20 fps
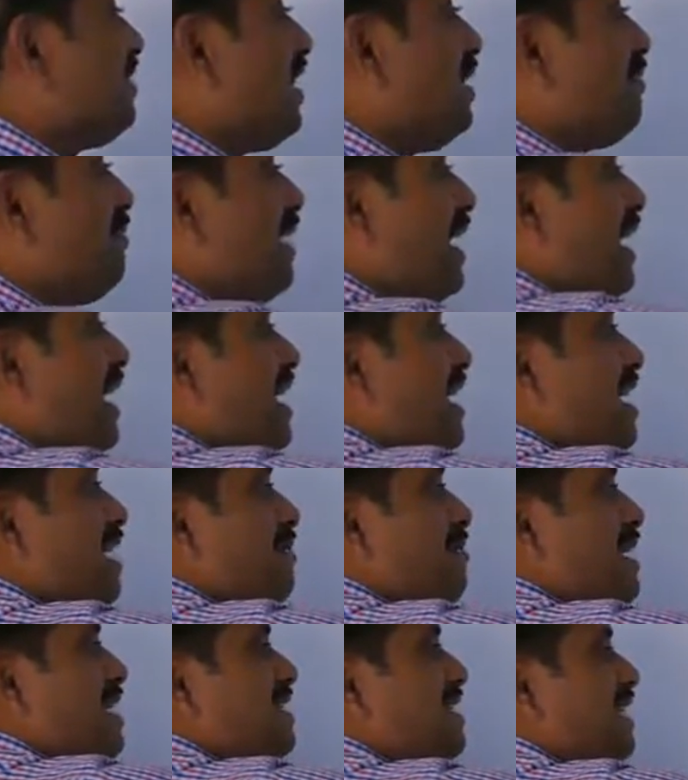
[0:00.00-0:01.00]
the
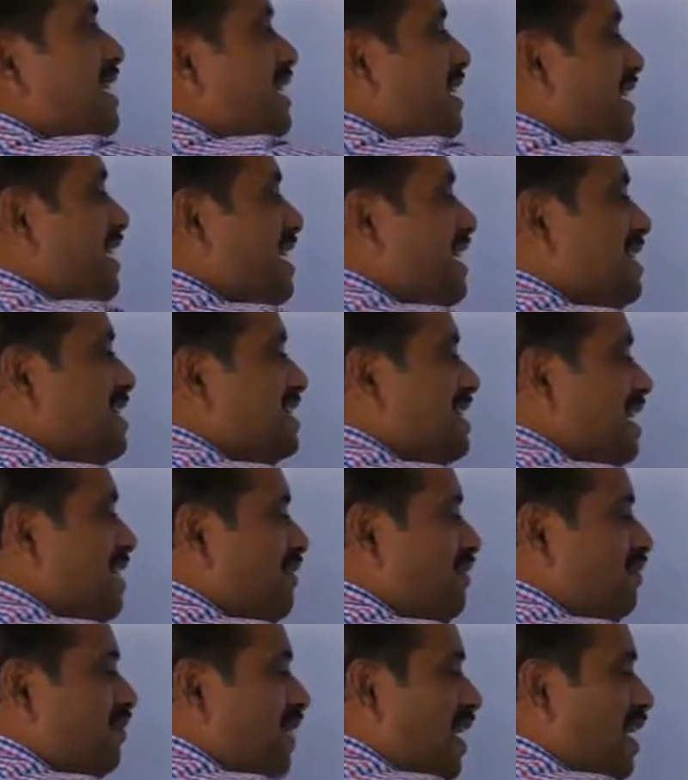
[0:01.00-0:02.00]
medium is
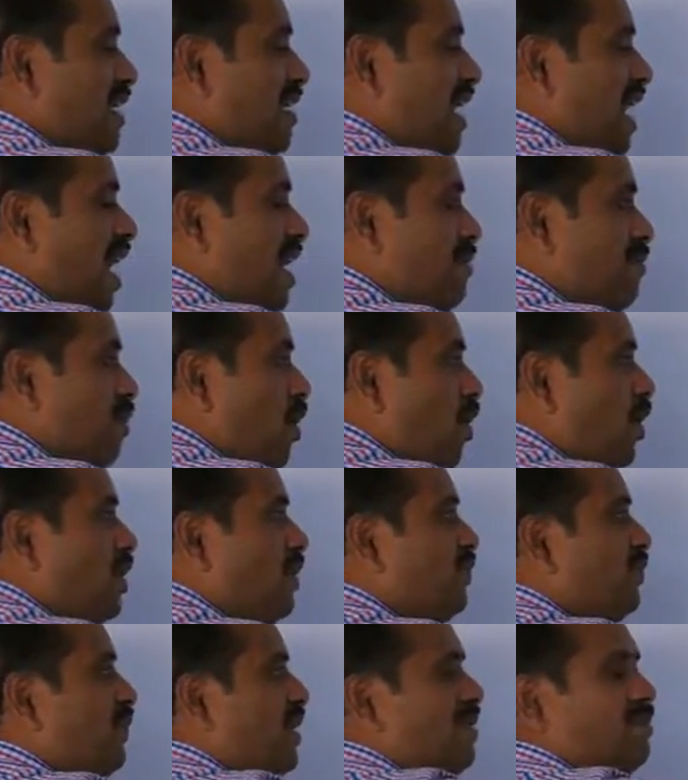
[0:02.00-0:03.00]
decreasing when I
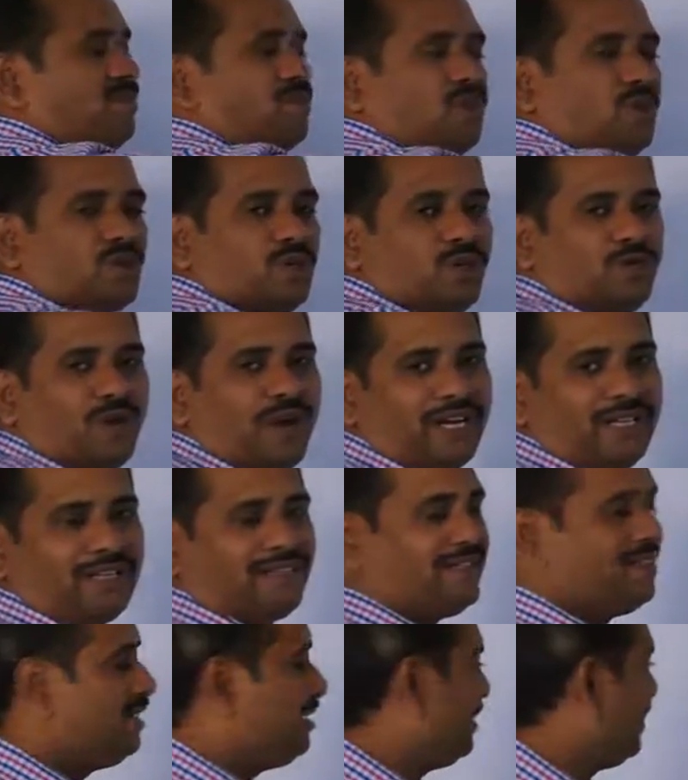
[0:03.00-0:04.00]
moved from 2 to 1.
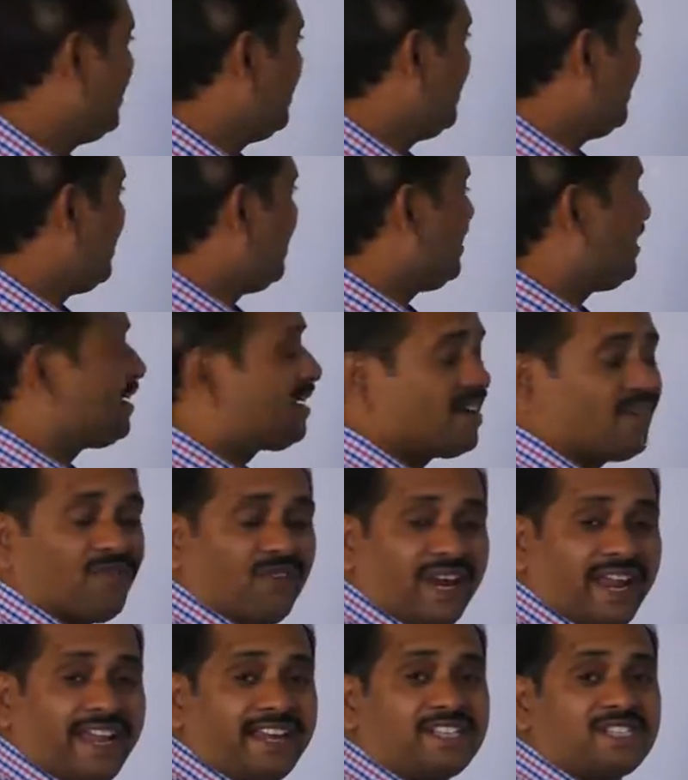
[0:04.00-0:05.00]

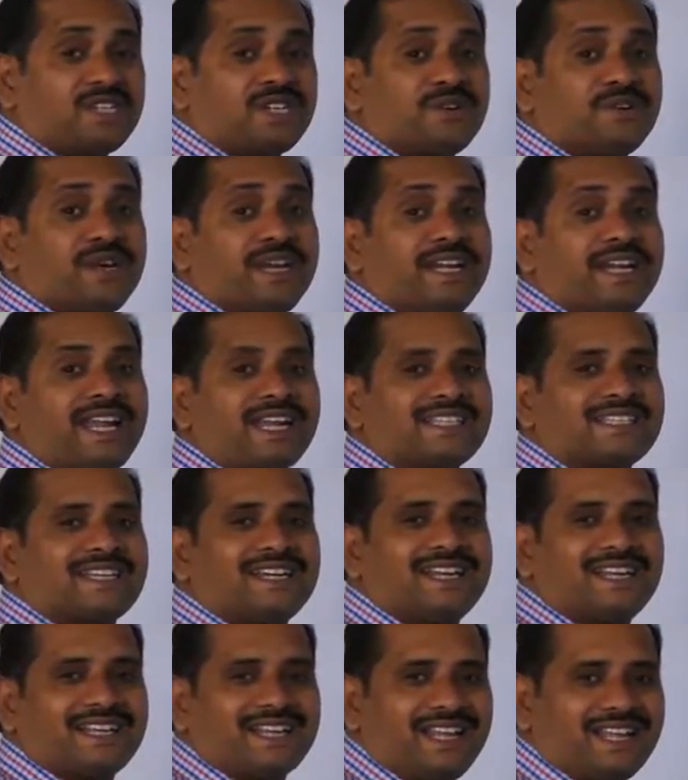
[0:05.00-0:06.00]
Refractive index
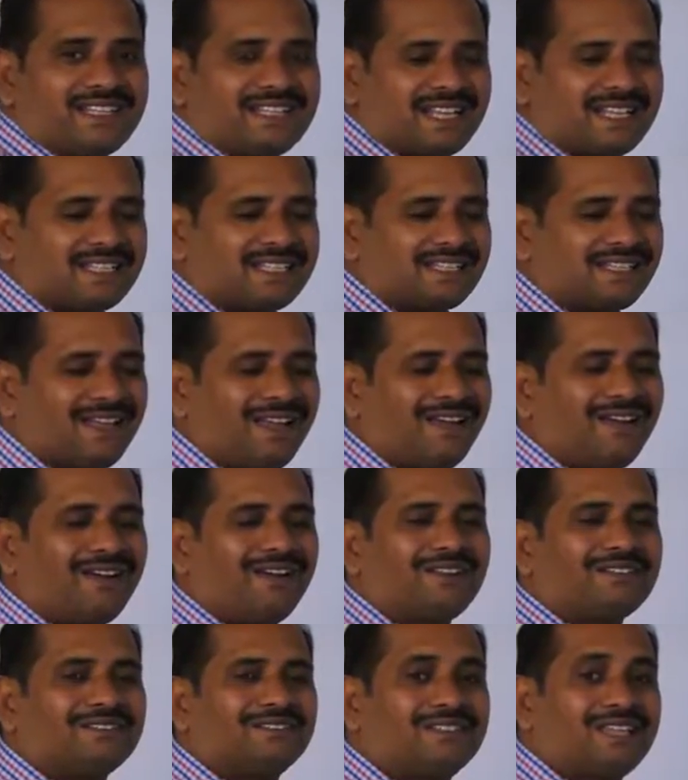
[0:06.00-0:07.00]
decreases,
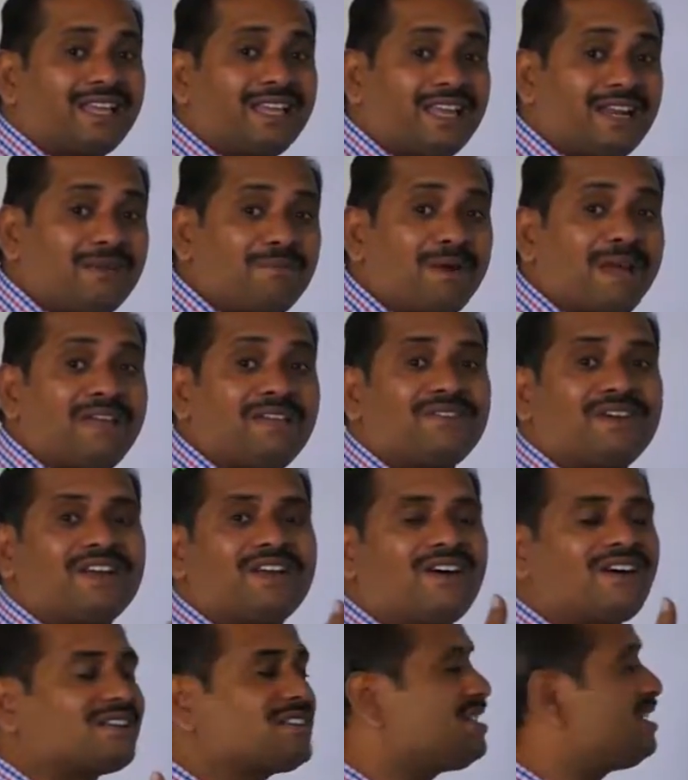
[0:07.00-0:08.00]
thereby
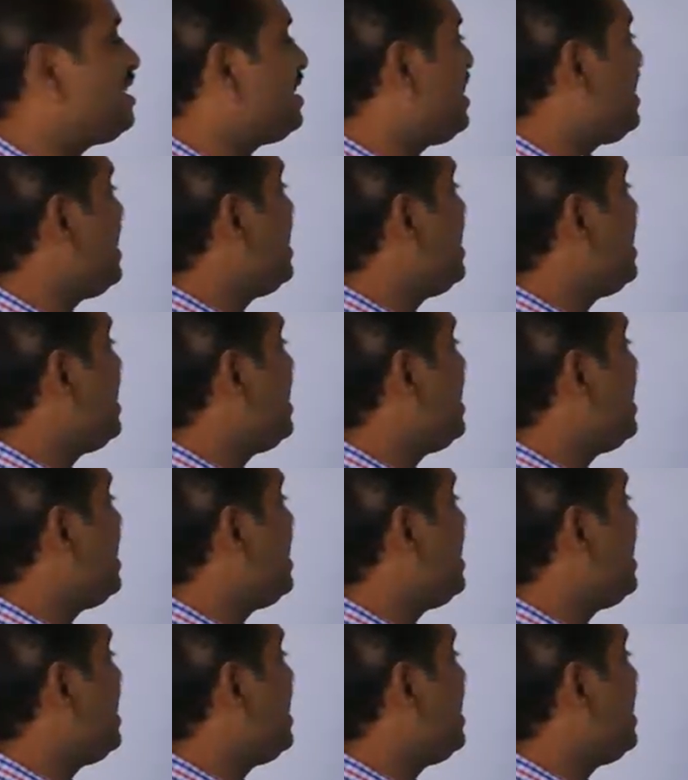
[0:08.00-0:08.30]
velocity